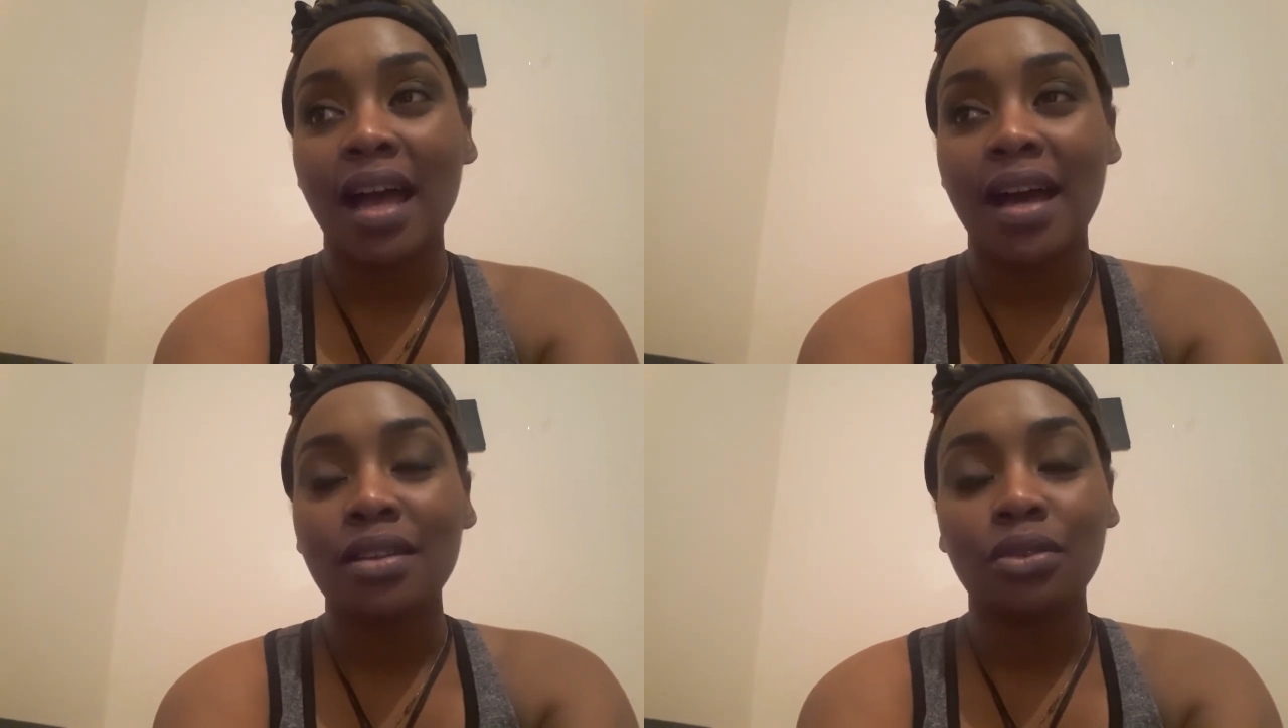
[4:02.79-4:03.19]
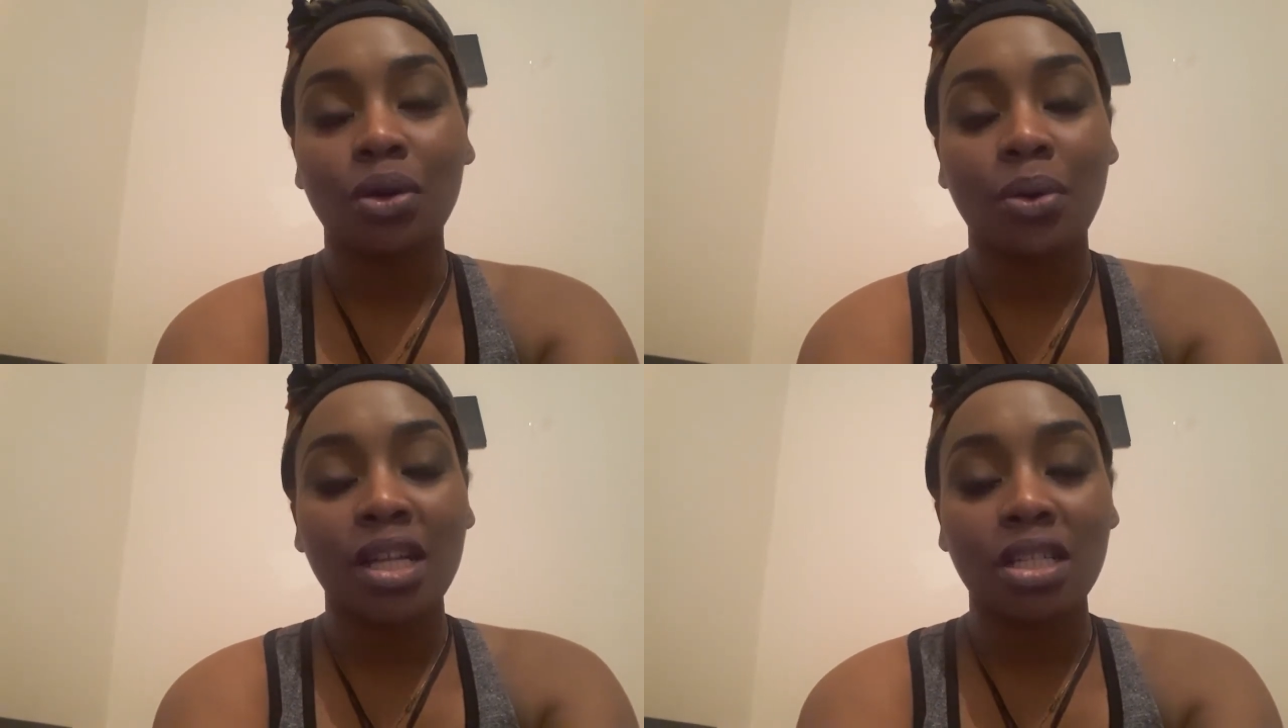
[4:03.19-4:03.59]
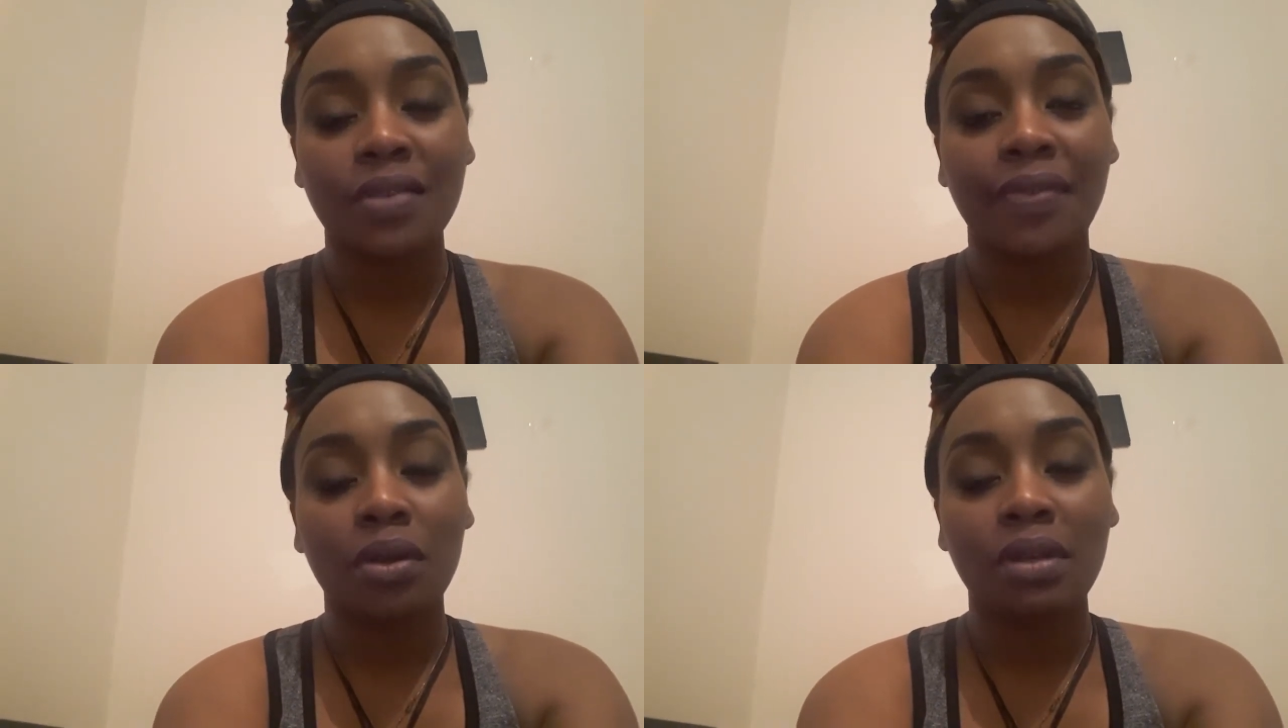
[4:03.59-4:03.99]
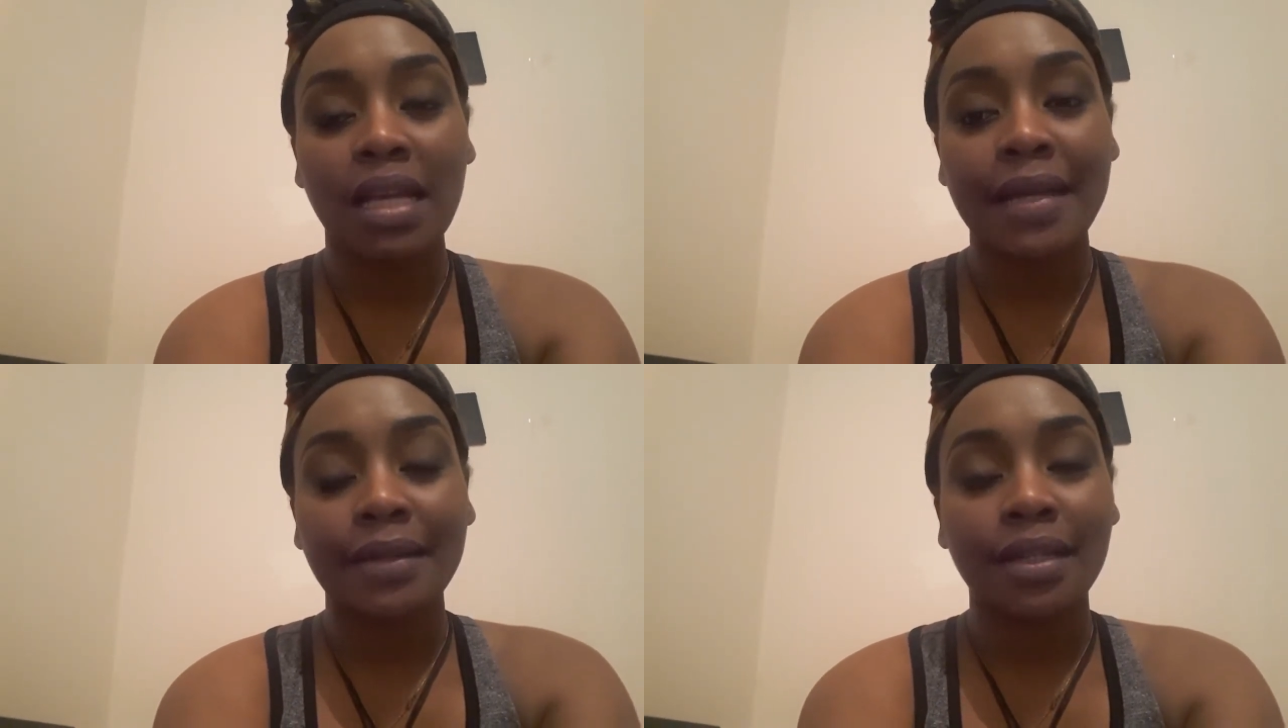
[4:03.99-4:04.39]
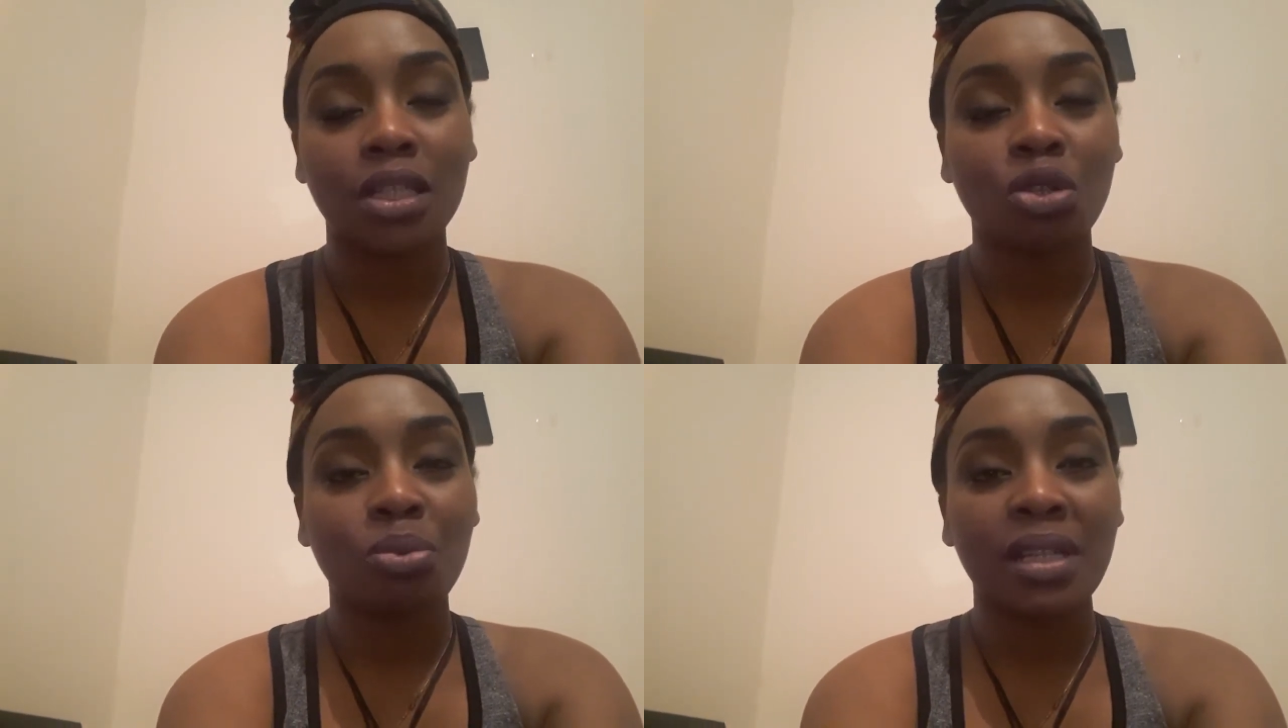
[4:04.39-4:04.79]
I don't know, I just felt like
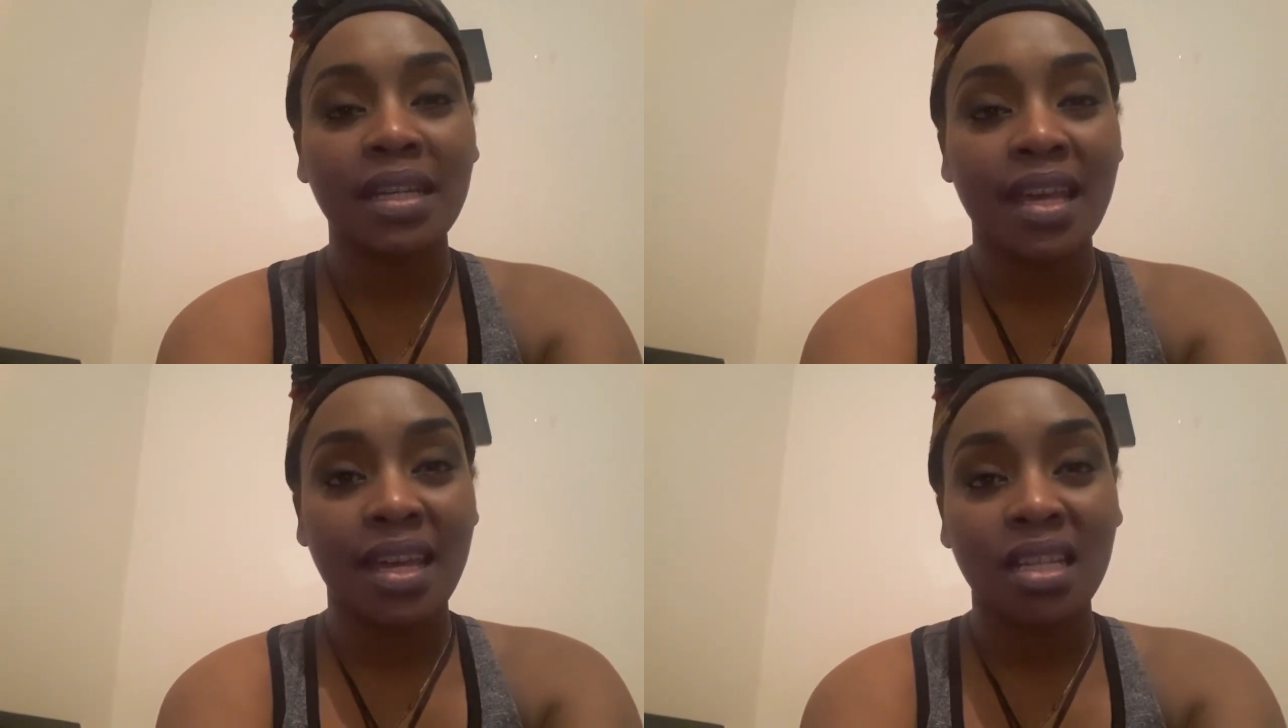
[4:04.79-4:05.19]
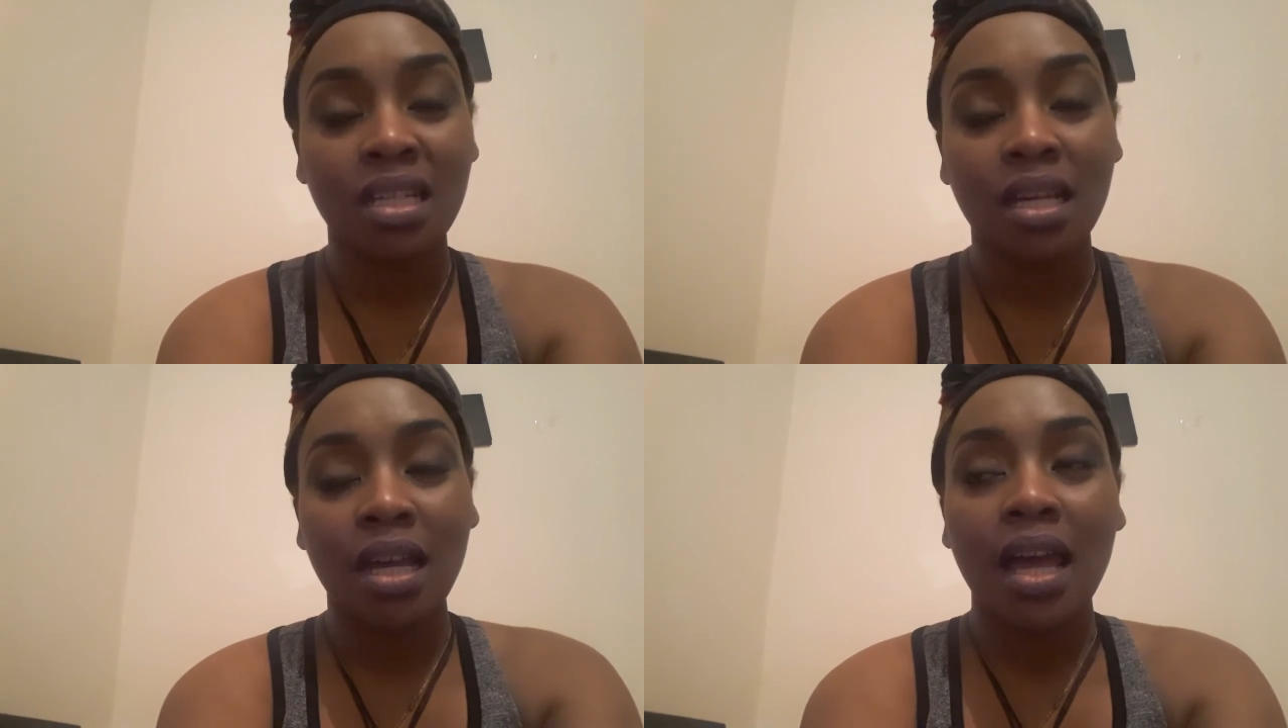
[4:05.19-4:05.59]
nobody cared.